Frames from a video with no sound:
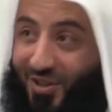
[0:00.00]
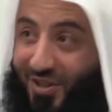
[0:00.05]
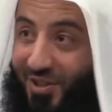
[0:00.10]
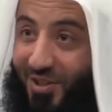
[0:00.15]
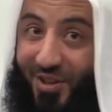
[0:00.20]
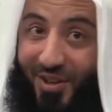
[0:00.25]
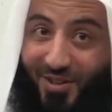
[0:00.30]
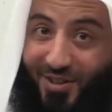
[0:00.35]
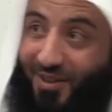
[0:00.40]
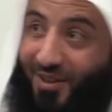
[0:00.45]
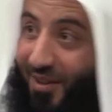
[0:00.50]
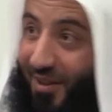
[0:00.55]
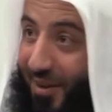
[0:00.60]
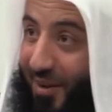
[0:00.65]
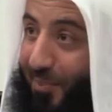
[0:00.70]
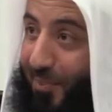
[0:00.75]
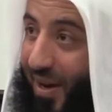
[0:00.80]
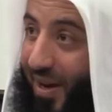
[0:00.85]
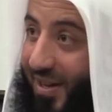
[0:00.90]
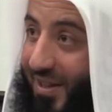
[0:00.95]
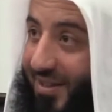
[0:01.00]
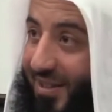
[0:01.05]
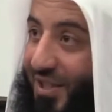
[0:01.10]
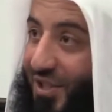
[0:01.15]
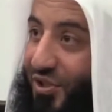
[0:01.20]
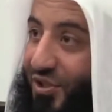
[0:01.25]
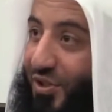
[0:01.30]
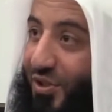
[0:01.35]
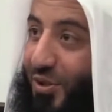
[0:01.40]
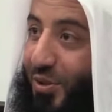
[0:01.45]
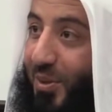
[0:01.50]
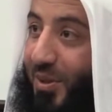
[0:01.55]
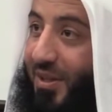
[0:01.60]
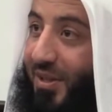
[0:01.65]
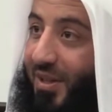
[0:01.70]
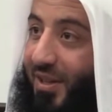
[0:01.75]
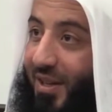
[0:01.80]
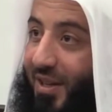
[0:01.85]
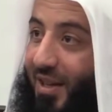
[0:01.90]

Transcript: So, you know, I paid attention to it.